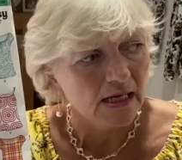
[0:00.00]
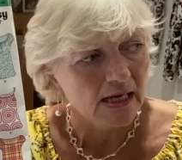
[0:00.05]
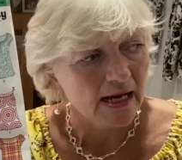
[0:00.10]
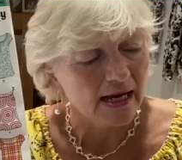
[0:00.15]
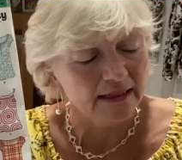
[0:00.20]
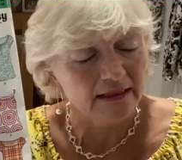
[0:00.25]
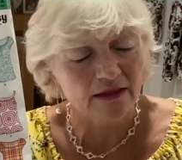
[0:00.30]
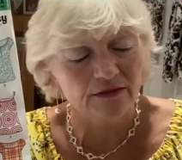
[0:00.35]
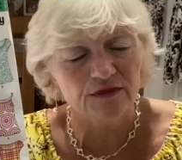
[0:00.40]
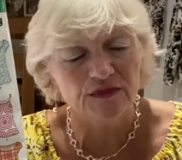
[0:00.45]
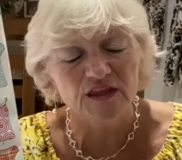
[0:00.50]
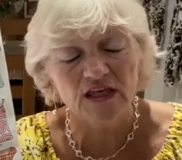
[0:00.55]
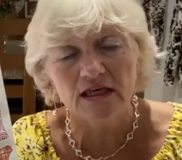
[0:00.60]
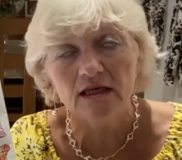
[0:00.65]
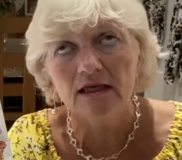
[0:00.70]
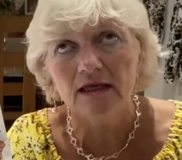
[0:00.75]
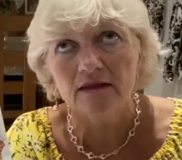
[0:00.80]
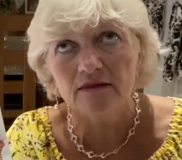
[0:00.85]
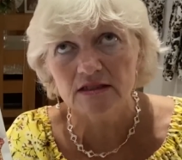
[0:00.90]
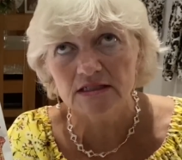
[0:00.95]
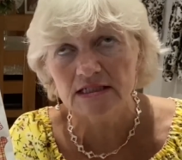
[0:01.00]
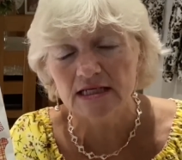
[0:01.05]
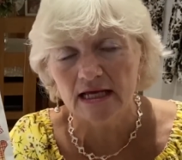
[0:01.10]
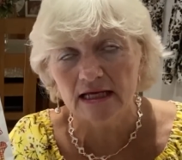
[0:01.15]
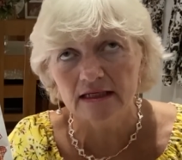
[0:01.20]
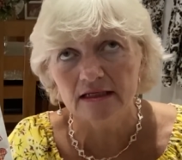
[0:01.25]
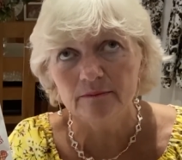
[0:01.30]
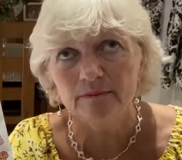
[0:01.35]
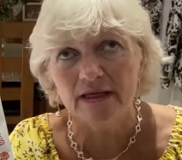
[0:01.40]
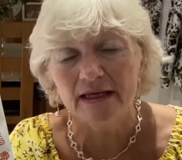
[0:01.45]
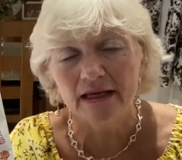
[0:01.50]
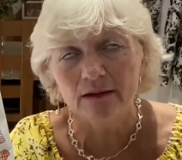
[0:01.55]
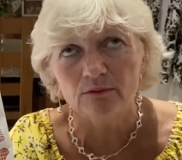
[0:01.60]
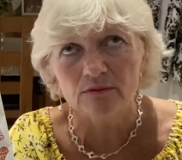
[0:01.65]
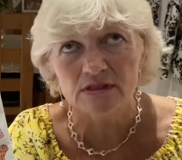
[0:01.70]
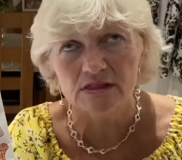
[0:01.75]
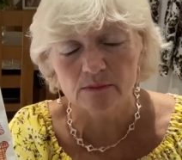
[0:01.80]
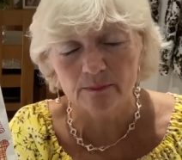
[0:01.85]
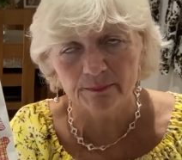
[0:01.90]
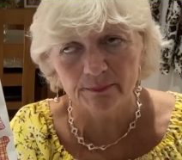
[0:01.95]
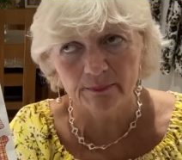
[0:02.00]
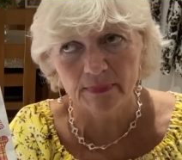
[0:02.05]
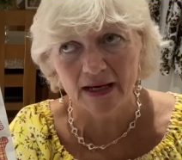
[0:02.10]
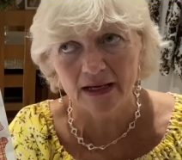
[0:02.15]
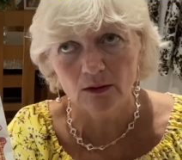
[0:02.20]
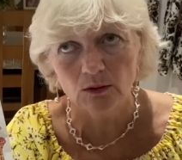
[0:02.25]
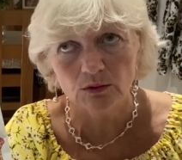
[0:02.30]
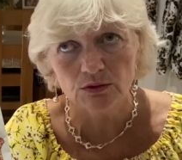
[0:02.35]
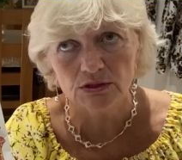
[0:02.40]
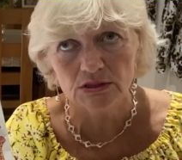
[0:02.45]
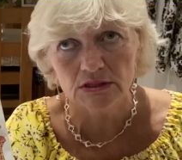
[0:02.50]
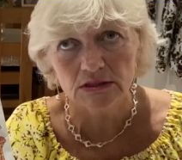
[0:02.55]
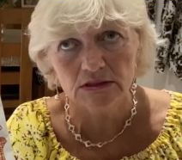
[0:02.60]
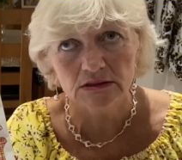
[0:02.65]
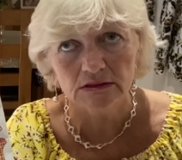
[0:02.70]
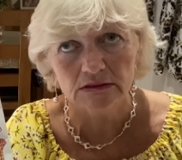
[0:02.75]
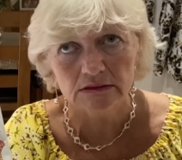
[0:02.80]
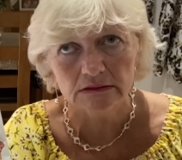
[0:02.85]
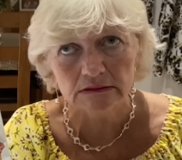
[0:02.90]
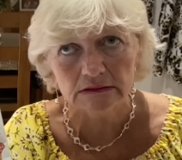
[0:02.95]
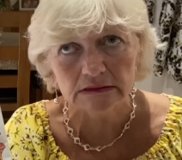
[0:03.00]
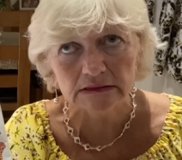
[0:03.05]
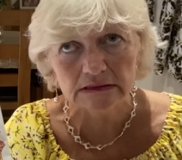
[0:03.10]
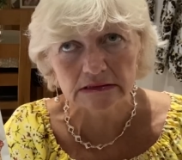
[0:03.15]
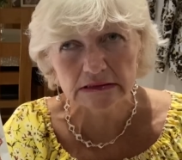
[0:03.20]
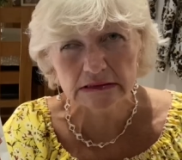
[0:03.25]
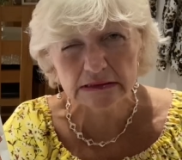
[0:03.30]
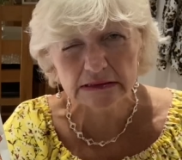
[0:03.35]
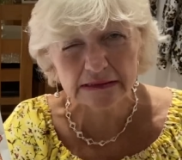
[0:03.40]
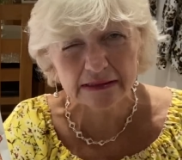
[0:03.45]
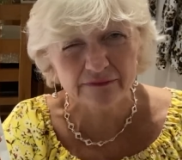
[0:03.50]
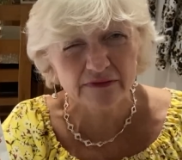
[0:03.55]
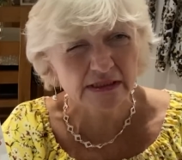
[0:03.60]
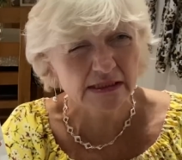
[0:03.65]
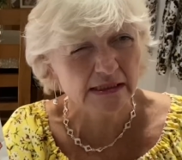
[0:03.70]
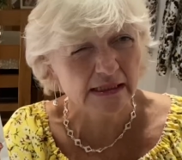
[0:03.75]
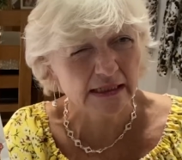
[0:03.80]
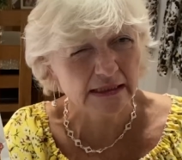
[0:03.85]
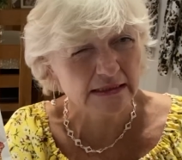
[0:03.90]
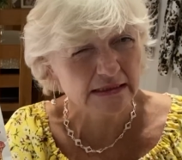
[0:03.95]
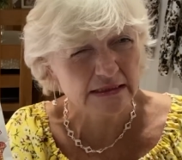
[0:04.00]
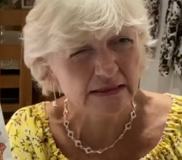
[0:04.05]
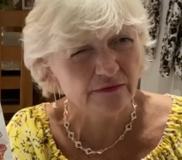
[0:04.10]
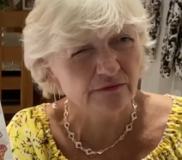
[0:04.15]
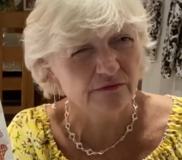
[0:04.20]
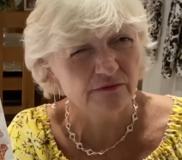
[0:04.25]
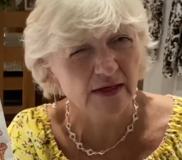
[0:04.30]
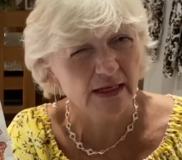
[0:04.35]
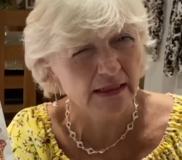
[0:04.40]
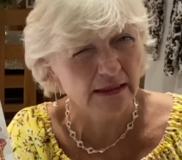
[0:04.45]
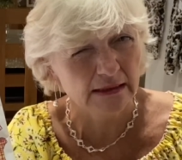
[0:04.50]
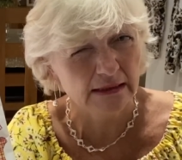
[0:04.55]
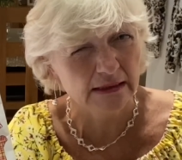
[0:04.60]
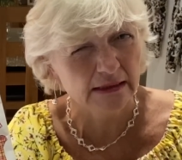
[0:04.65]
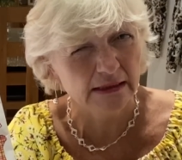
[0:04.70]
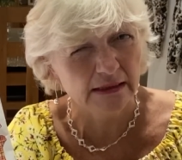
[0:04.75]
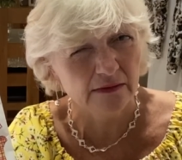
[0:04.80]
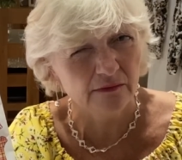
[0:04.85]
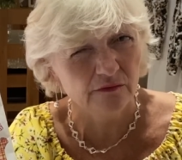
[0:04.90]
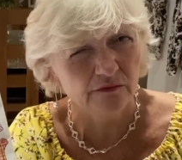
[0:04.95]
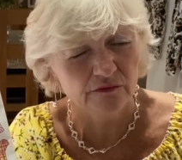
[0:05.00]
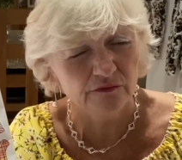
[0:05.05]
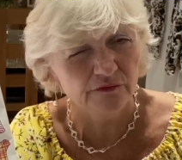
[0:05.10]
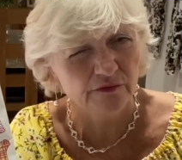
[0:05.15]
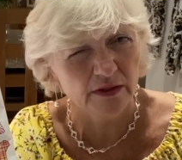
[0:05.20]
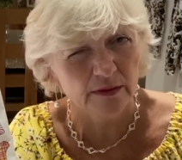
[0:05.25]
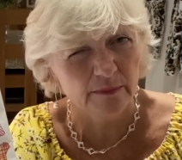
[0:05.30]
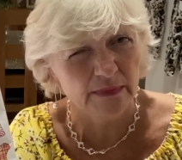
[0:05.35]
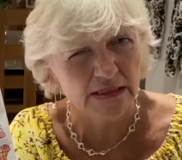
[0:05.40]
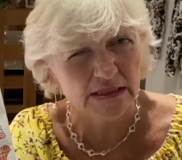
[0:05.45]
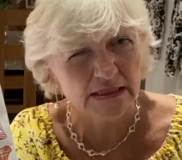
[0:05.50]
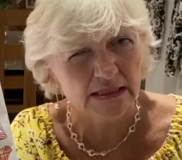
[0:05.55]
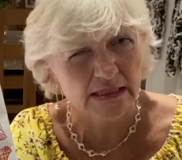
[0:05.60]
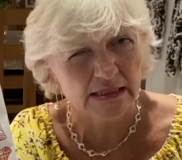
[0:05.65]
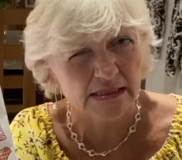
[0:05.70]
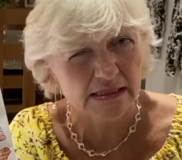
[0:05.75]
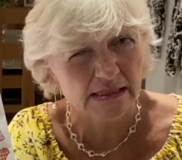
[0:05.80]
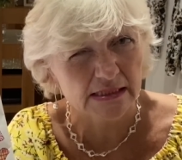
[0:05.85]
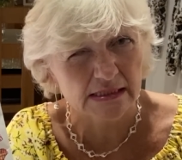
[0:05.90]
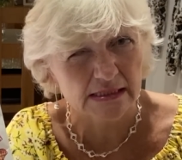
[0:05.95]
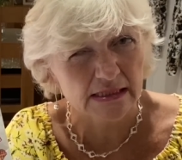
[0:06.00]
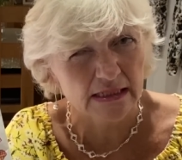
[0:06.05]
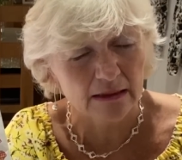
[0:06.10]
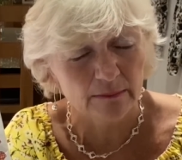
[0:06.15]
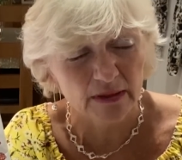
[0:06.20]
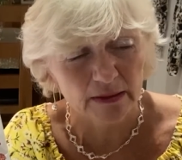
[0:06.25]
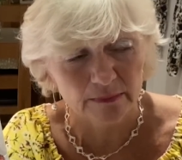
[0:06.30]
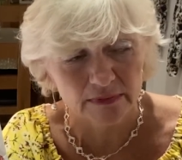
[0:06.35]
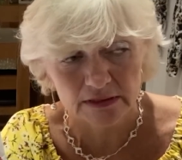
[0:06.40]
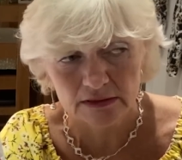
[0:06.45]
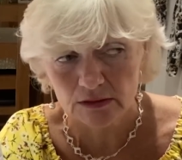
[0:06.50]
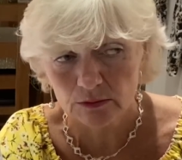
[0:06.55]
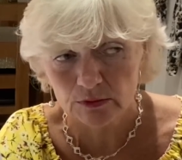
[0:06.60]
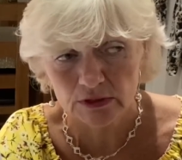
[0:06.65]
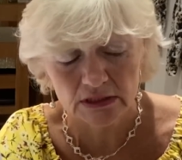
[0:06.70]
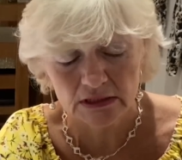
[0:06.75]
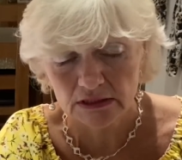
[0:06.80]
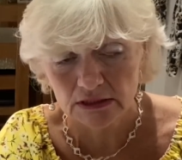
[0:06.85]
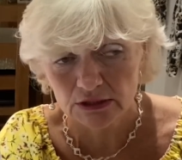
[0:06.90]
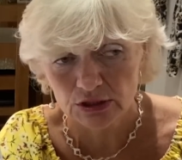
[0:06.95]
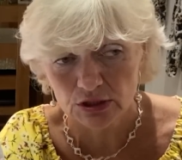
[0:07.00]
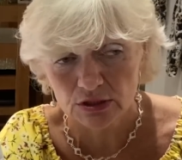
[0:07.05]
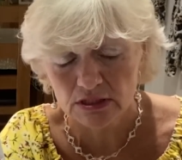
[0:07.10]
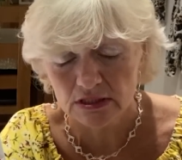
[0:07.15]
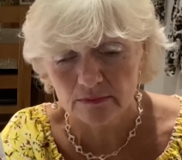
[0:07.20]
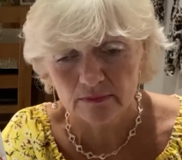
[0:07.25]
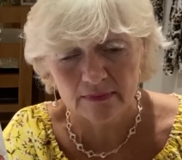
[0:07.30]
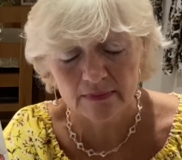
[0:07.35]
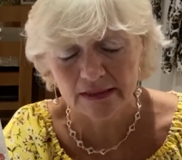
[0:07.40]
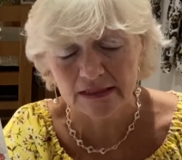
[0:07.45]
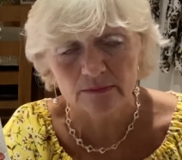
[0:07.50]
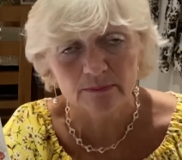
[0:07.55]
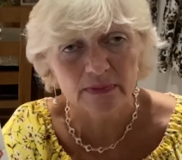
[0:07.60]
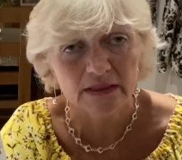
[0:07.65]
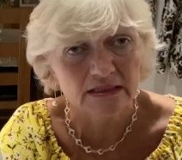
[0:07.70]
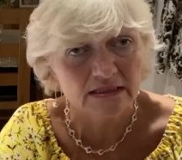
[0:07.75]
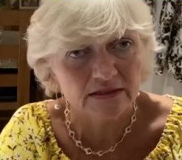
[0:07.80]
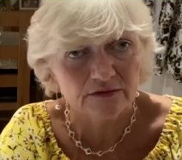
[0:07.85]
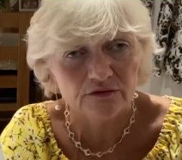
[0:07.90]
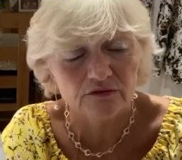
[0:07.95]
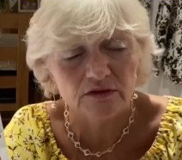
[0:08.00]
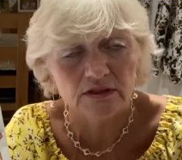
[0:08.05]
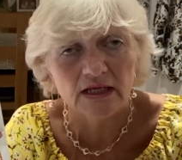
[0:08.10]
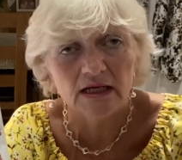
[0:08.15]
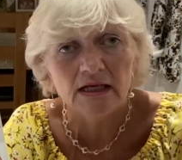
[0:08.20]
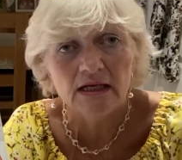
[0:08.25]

And I think at the time it was about £7.95 a metre, 6 now. I might be doing it and just, it might be different.